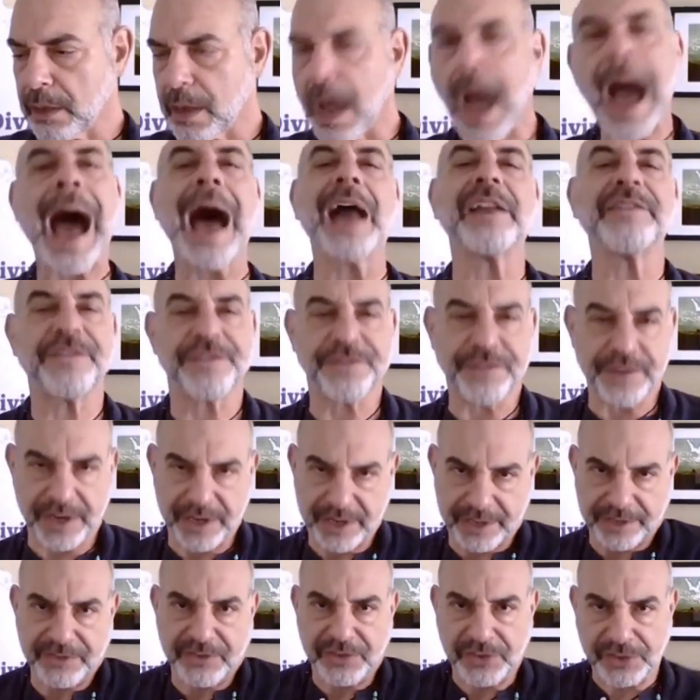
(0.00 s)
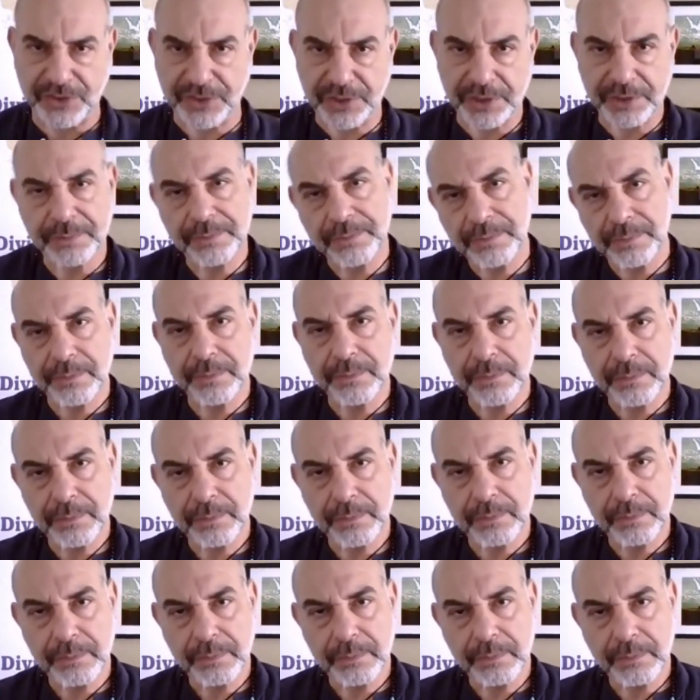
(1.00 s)
confidence
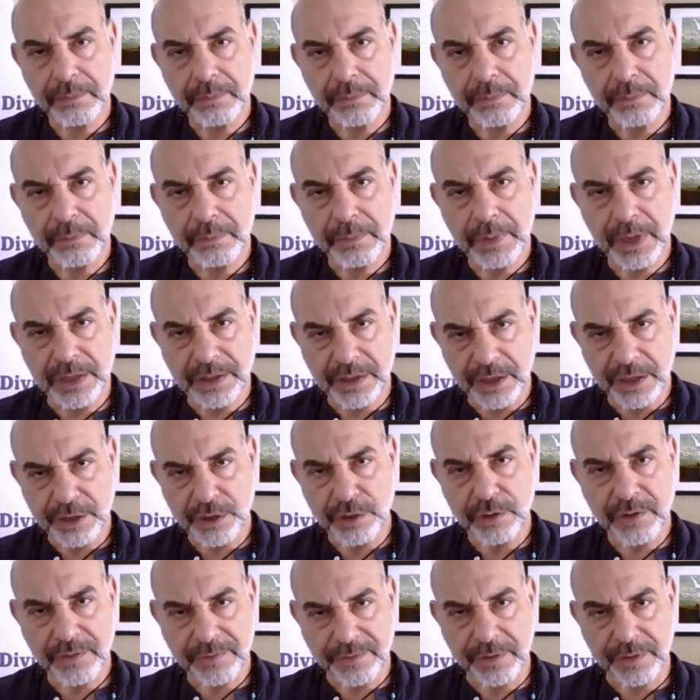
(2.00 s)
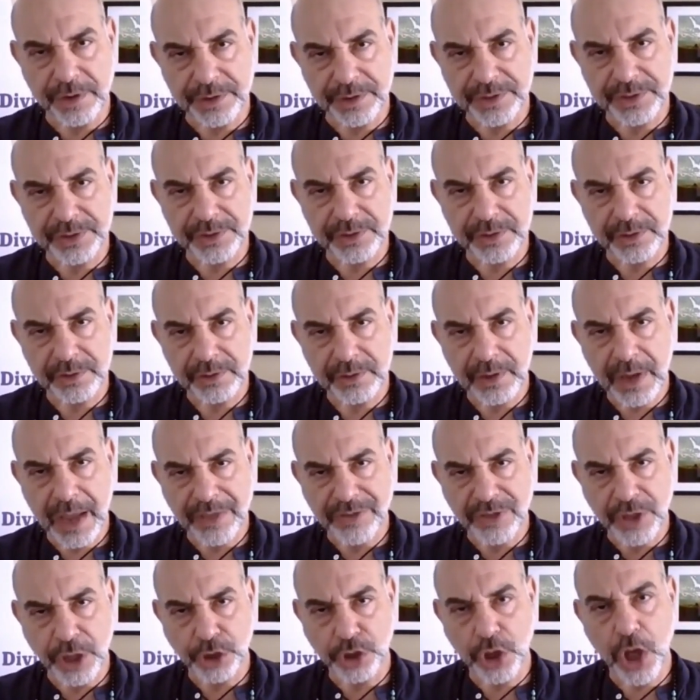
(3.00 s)
in the universe
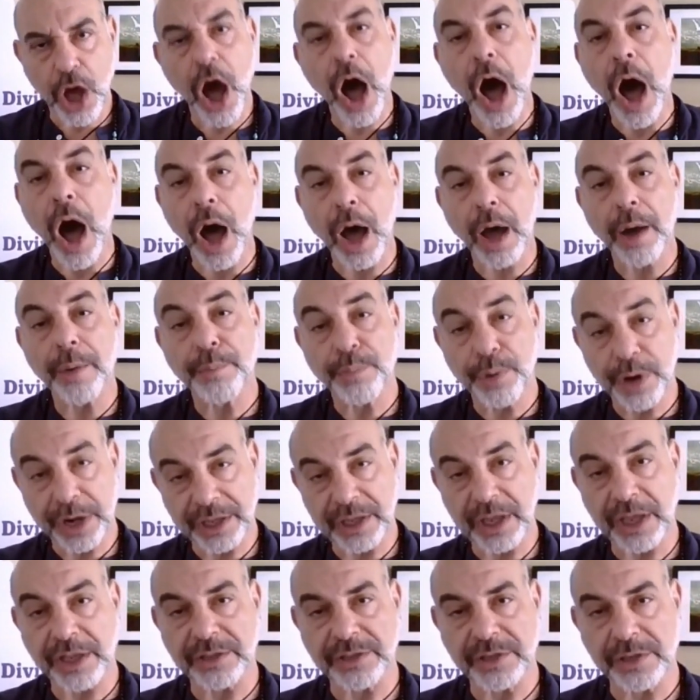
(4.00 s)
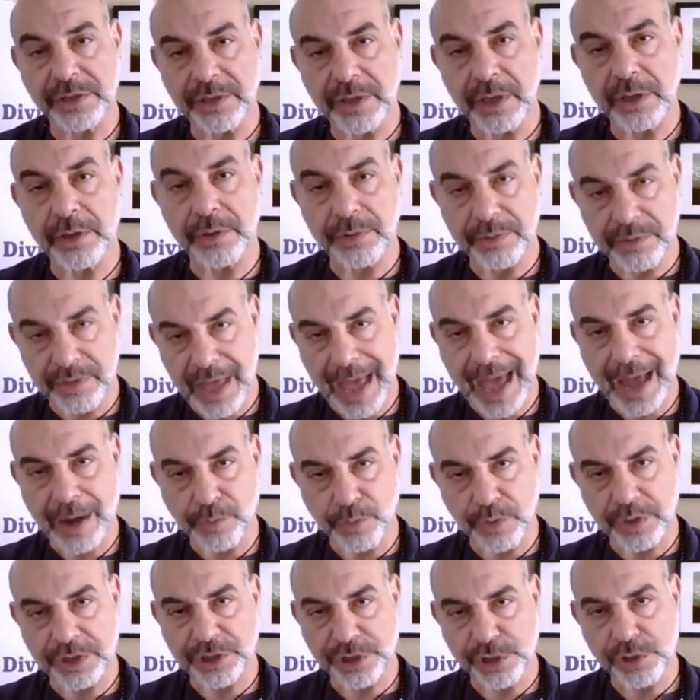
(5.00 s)
and the law bringing to you
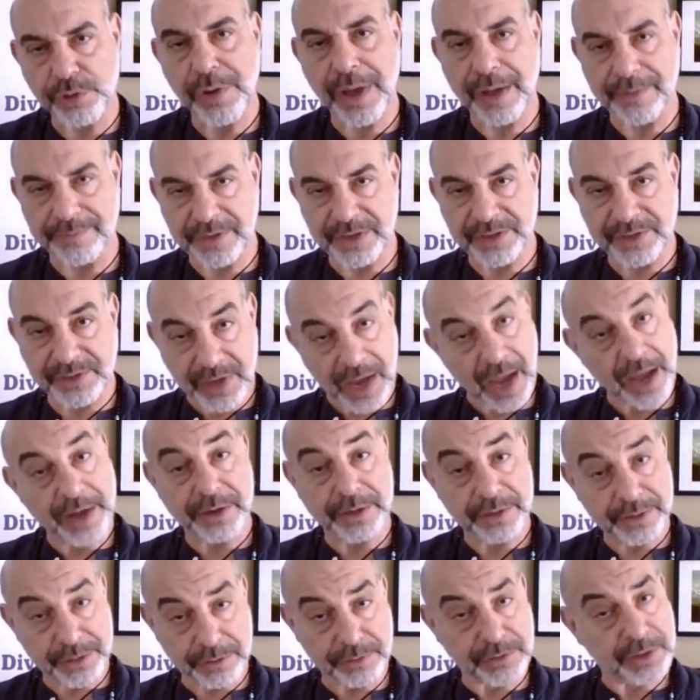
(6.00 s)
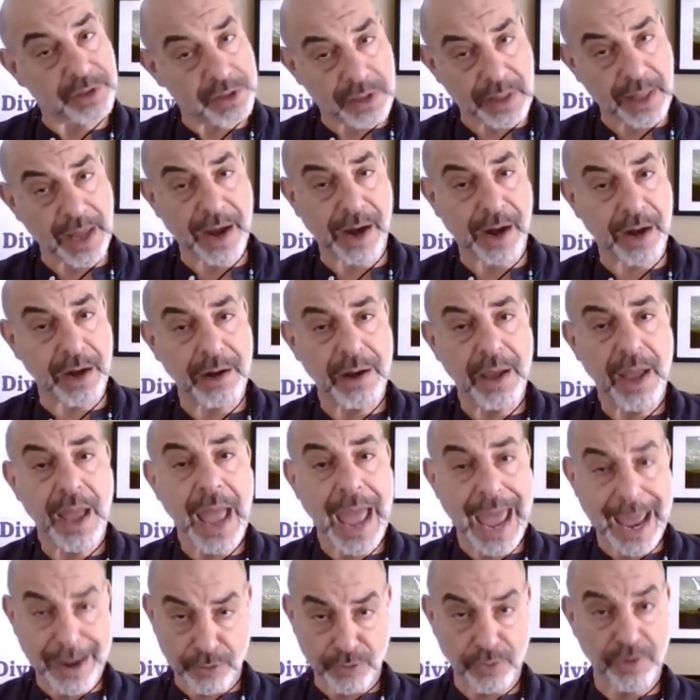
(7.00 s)
that which you have decided to declare
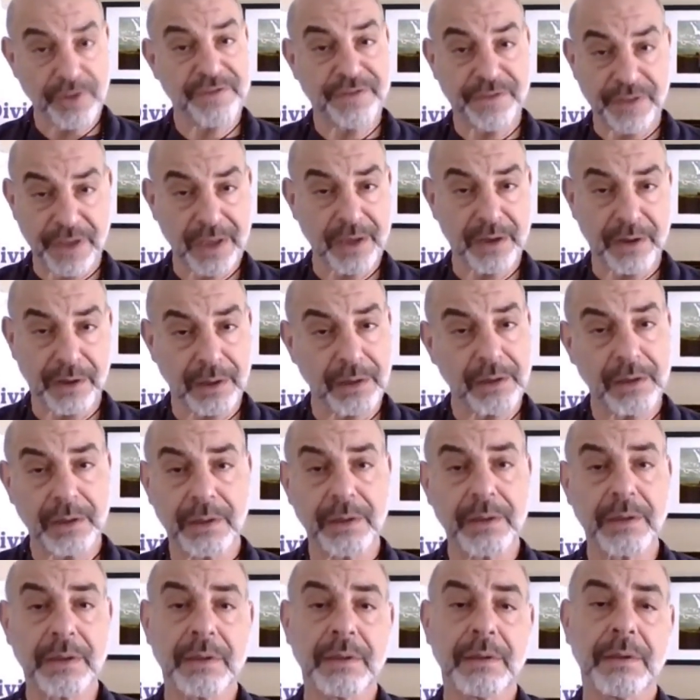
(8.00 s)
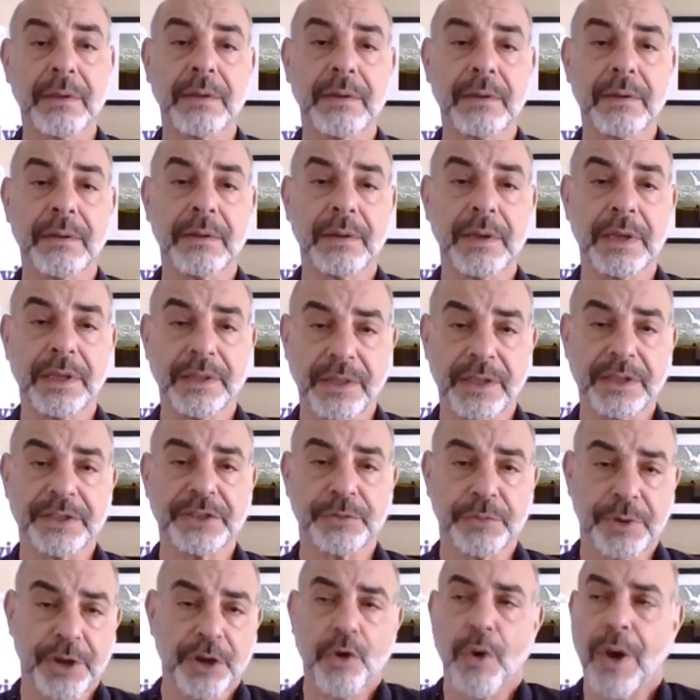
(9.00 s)
and reveal in
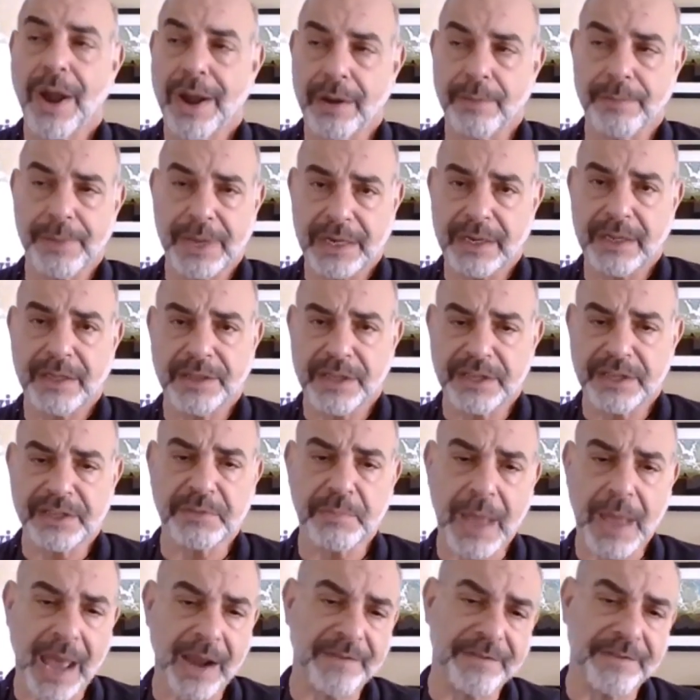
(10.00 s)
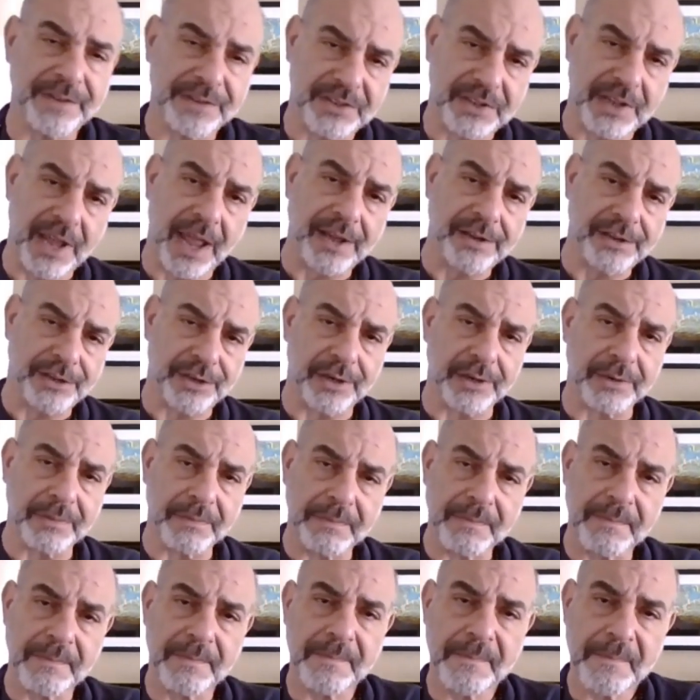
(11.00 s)
this requirement, in this manifestation.